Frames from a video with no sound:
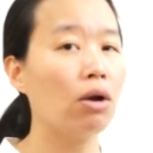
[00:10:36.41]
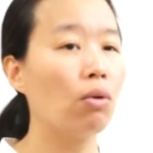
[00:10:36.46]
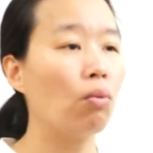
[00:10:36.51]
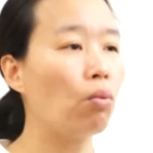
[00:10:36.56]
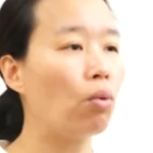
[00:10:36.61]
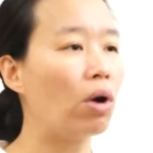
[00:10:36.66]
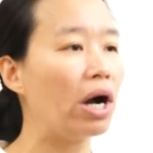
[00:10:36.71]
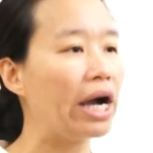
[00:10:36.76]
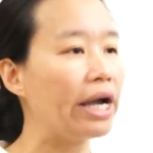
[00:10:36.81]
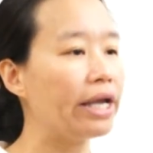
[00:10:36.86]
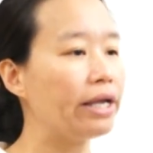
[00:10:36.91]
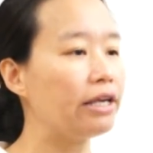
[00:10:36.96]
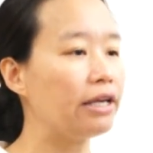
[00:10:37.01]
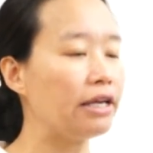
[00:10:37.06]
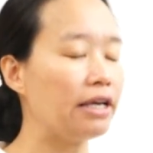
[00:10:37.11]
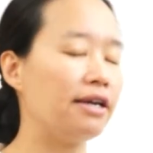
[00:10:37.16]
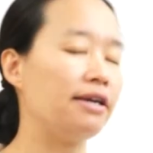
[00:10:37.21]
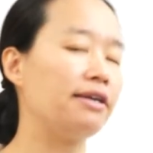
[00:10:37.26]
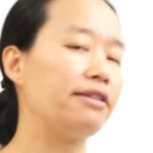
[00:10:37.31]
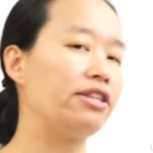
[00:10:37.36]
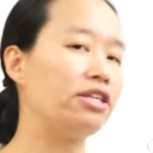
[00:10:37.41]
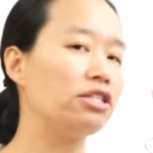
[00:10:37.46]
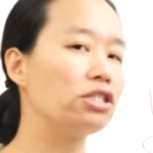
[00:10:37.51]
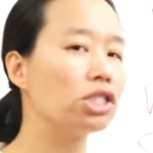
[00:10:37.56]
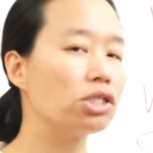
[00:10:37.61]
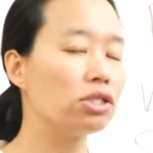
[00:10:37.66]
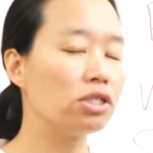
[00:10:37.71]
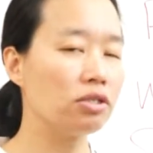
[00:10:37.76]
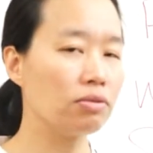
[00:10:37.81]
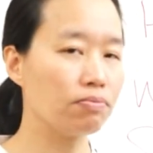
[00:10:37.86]
Why this
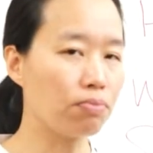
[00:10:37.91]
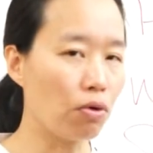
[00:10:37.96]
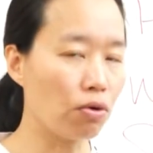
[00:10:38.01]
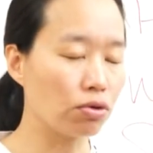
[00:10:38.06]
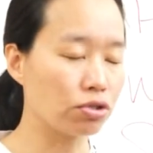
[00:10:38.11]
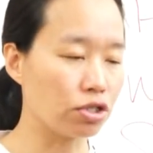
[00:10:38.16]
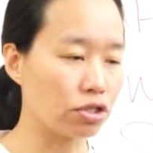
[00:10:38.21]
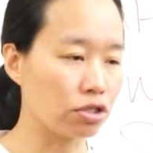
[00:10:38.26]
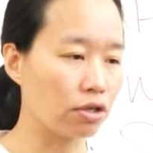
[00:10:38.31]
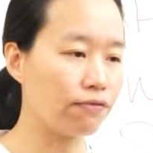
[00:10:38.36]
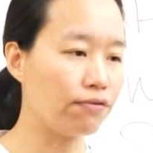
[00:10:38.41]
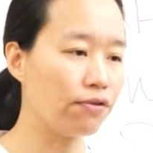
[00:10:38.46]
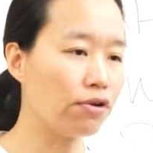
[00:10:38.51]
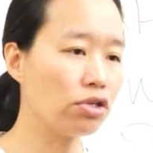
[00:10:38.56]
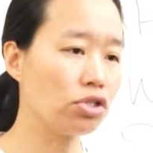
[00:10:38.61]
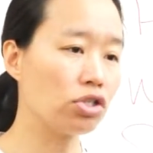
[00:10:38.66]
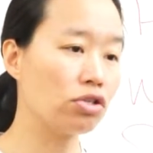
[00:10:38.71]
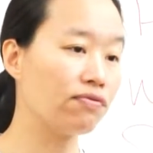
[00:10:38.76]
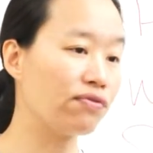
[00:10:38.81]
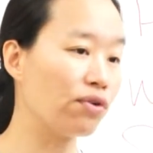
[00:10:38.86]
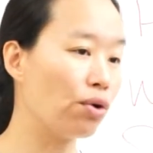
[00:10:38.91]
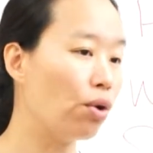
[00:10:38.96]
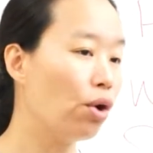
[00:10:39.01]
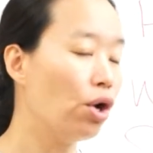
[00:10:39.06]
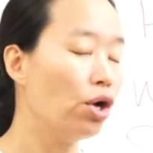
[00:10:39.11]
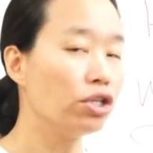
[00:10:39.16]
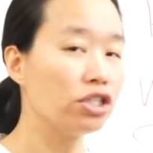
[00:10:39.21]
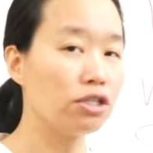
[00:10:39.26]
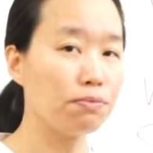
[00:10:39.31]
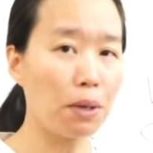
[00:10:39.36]
is important? First of
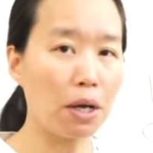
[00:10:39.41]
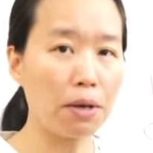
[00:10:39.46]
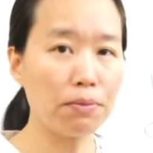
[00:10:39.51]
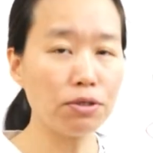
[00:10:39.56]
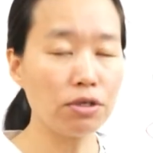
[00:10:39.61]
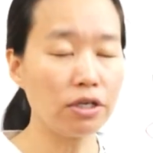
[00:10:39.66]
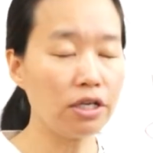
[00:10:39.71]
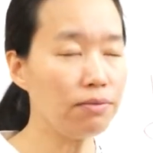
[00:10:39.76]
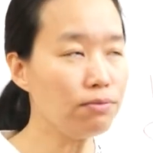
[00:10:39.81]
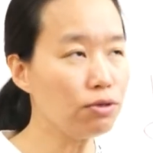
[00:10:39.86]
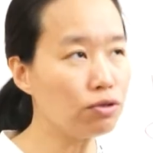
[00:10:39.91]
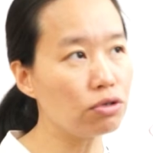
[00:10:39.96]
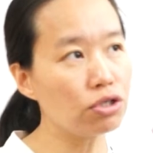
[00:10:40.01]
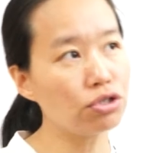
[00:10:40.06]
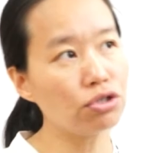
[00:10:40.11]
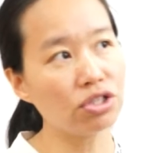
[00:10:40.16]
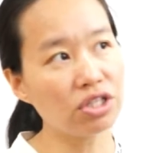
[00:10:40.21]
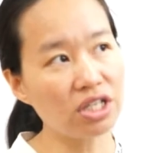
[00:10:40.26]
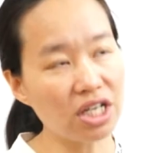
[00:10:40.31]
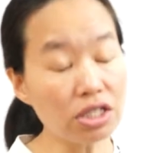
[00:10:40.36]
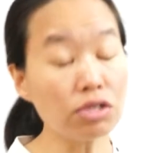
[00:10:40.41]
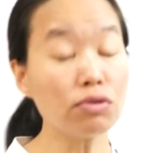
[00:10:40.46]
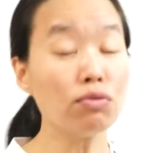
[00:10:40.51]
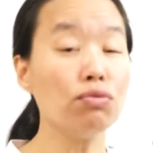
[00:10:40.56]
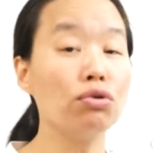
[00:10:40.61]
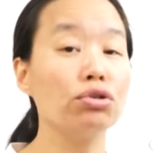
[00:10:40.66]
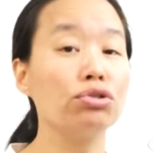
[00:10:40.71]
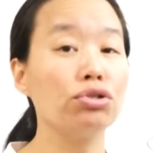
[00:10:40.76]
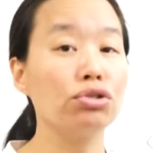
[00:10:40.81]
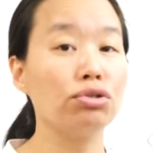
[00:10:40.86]
all, Department of Immigration
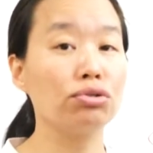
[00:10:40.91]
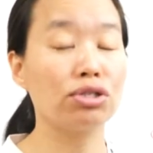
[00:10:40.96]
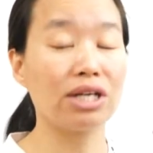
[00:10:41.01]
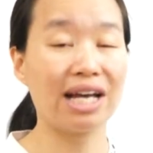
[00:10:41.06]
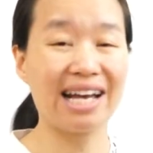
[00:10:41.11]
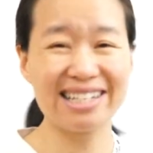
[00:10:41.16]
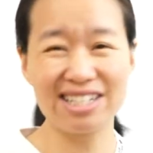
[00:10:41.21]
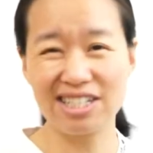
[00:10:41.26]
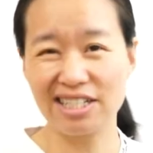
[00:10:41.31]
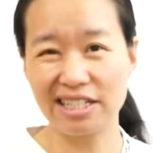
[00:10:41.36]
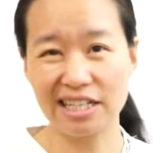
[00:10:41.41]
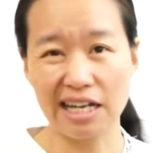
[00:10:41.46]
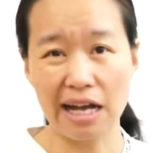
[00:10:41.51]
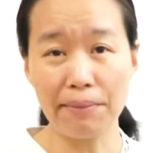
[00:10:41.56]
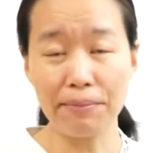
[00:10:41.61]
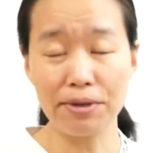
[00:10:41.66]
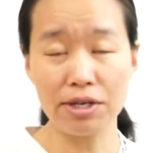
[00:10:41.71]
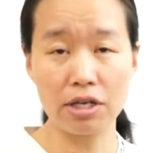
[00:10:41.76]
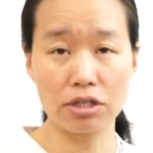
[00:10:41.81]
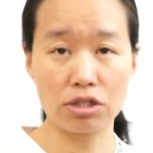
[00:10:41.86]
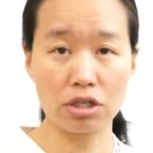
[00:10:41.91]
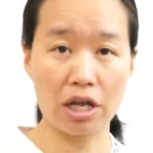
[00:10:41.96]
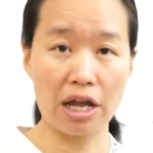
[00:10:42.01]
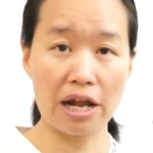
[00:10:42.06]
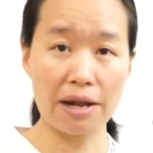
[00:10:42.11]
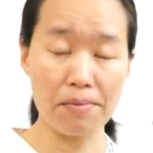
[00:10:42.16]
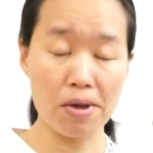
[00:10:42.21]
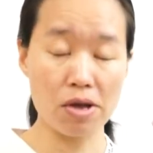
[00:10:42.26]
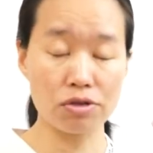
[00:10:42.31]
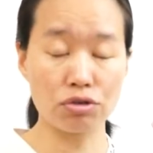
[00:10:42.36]
doesn't want you to actually come here to
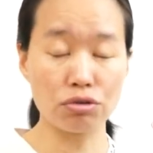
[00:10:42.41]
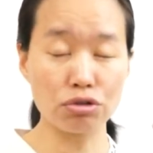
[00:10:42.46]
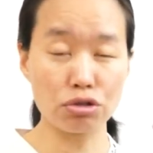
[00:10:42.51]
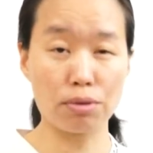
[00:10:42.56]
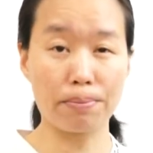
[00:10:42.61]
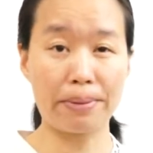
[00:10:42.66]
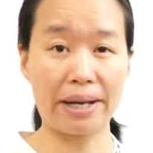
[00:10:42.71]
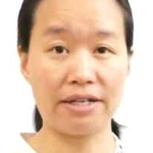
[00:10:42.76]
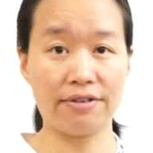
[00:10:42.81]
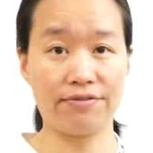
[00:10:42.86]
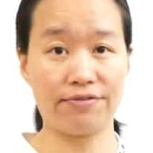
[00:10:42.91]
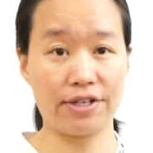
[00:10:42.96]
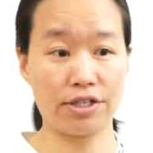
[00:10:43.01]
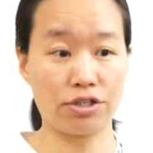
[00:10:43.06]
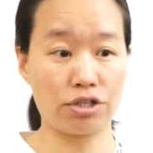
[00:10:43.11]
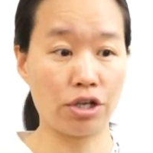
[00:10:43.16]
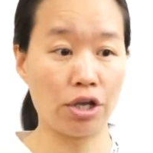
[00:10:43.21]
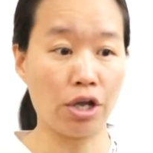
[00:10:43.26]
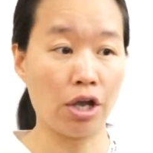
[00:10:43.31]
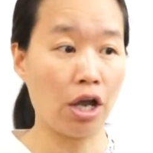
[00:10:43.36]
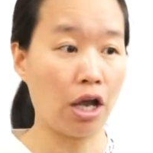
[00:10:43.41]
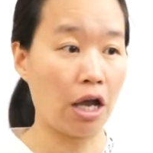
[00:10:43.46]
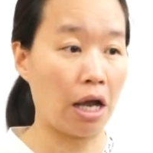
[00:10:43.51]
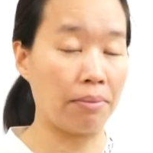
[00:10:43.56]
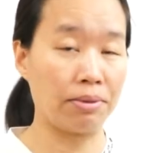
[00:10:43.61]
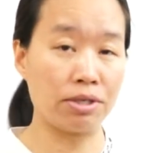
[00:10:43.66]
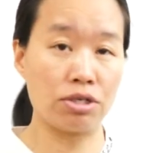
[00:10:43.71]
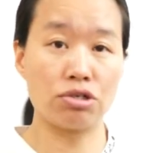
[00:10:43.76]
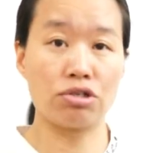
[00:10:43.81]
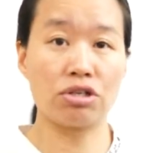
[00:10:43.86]
claim social benefits
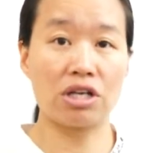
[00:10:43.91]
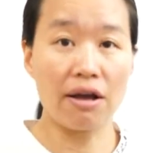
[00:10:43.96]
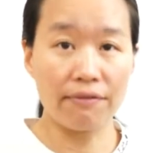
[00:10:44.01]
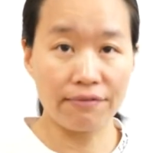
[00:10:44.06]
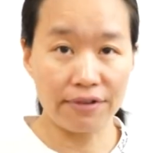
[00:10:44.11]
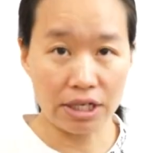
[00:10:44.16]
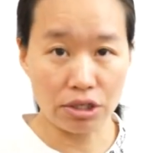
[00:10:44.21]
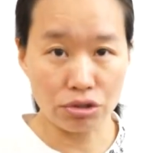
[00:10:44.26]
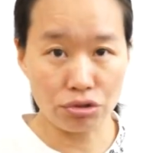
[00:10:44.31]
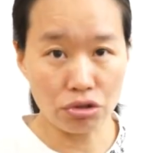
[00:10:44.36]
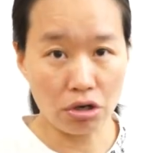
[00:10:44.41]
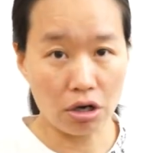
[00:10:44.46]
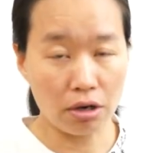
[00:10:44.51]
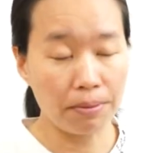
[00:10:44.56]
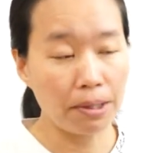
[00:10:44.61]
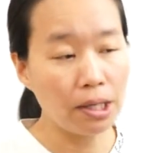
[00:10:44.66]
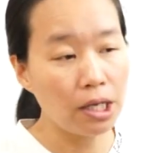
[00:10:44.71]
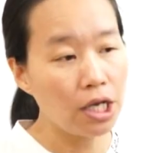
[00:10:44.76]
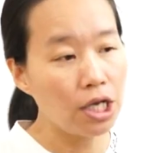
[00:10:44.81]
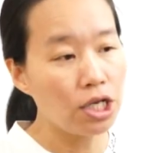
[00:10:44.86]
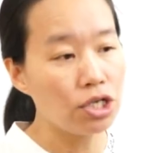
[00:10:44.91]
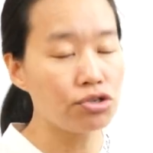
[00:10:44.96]
because you can't find a job.